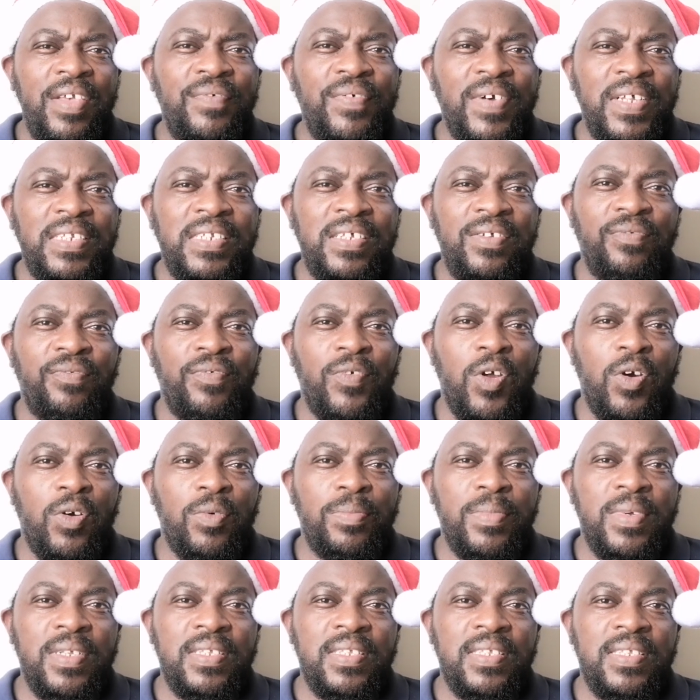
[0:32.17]
if I did
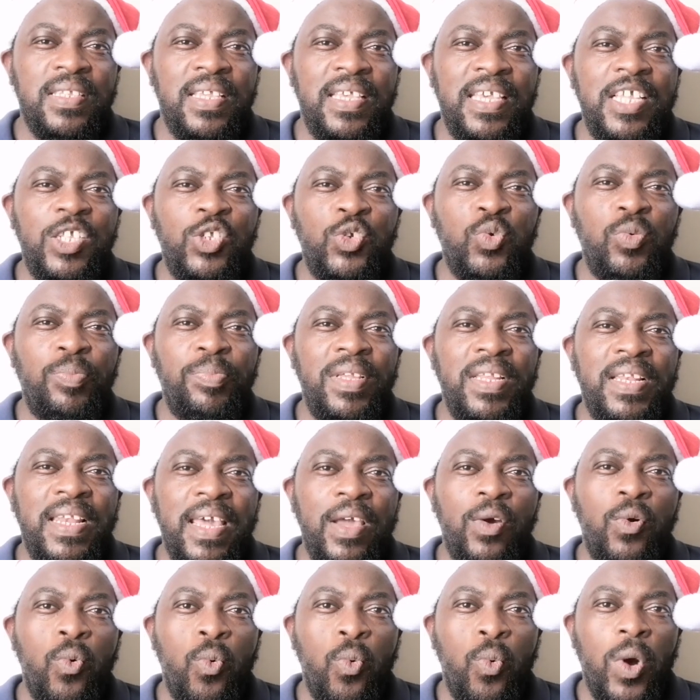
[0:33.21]
Vlogmas, it would be
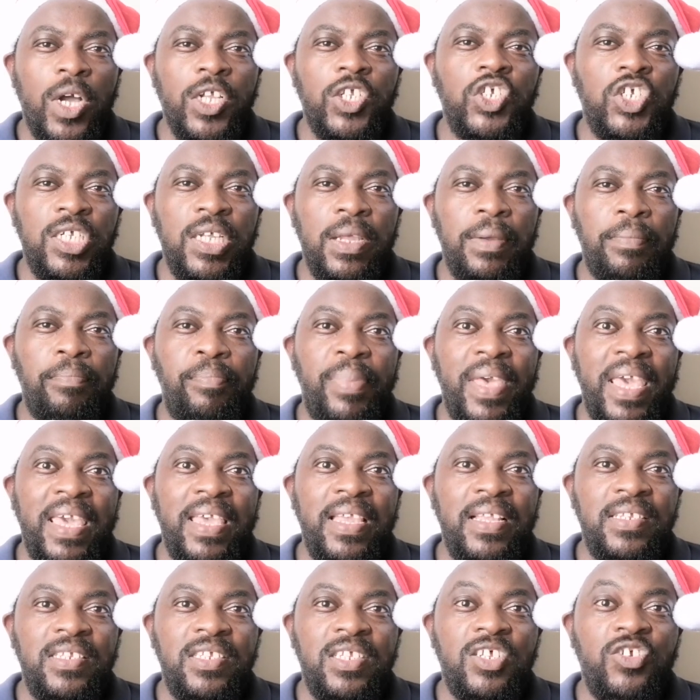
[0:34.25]
like watching
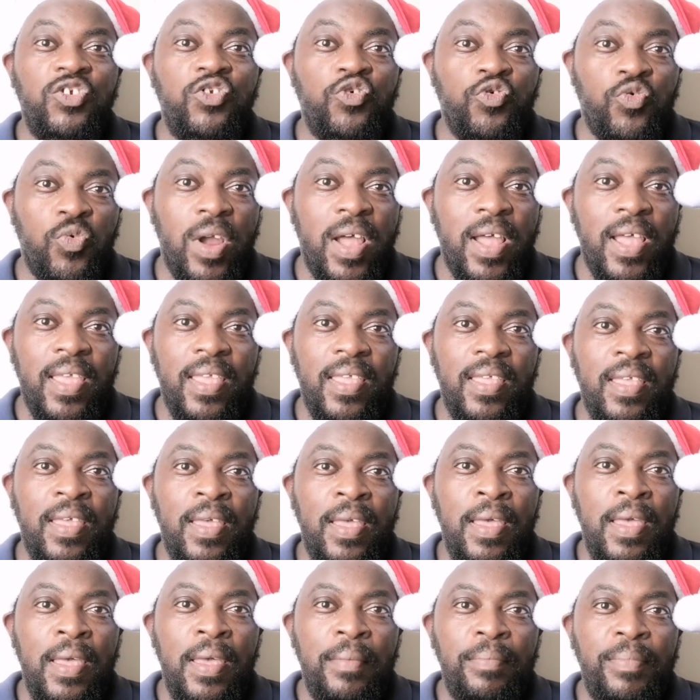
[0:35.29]
paint dry.
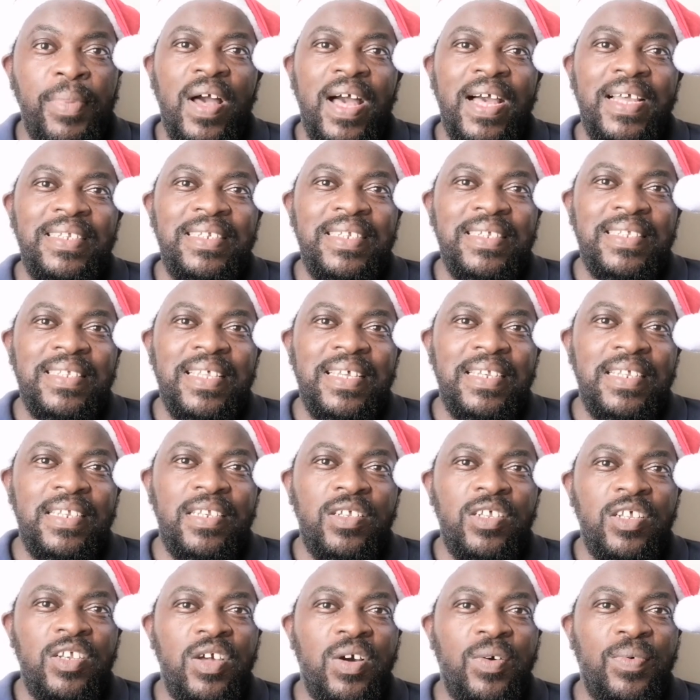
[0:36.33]
So I
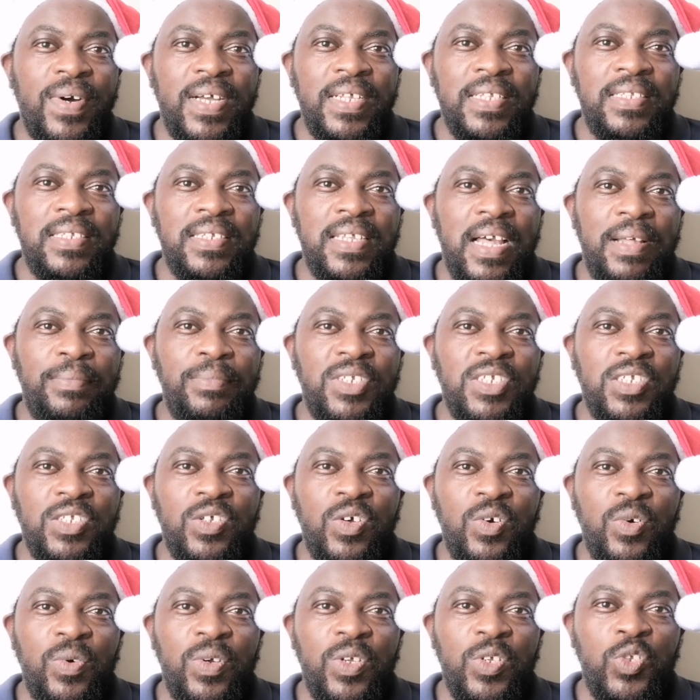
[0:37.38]
decided, you know what? I'm
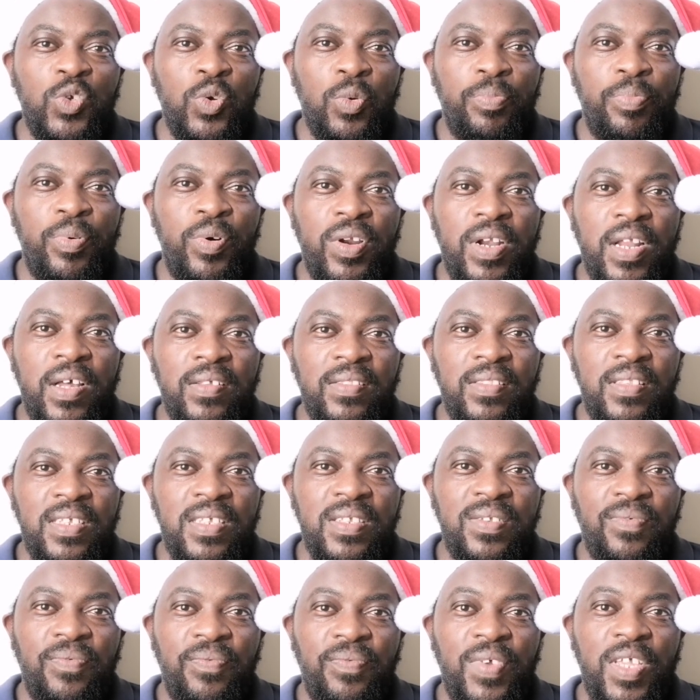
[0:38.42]
just going to put out
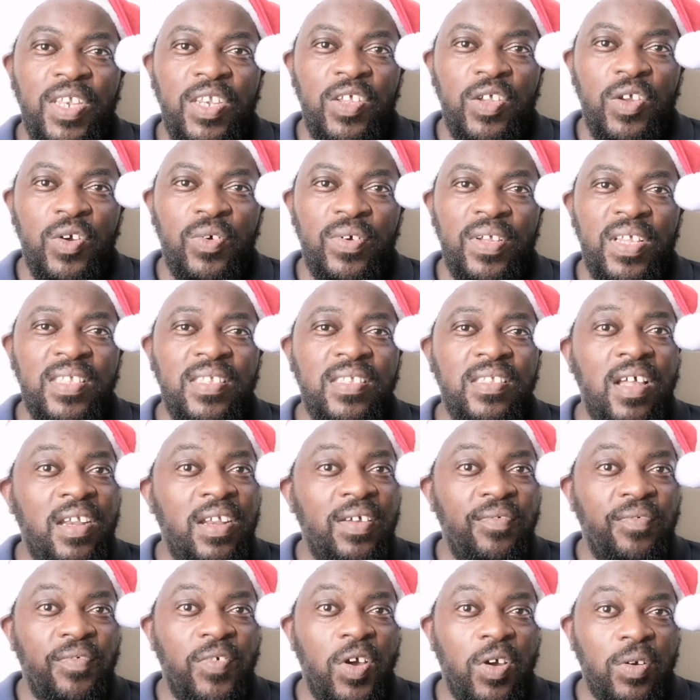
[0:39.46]
this video. It's
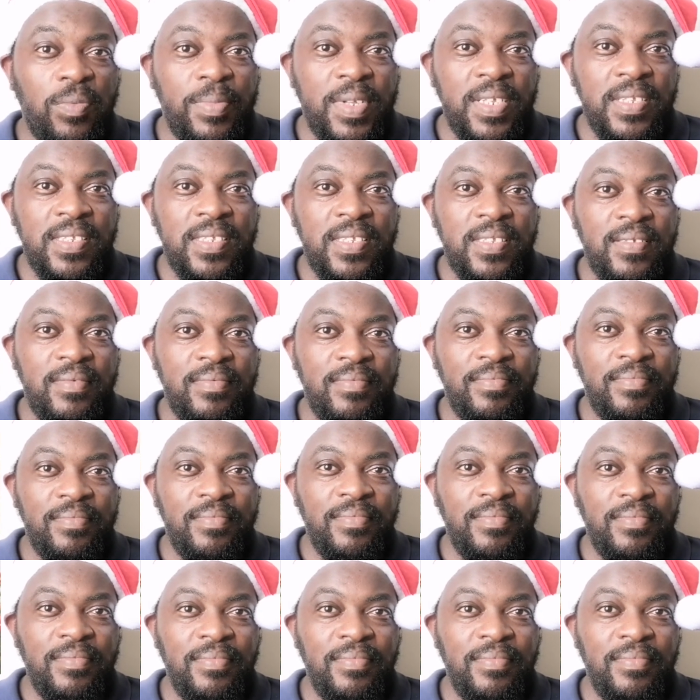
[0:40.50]
not a Vlogmas,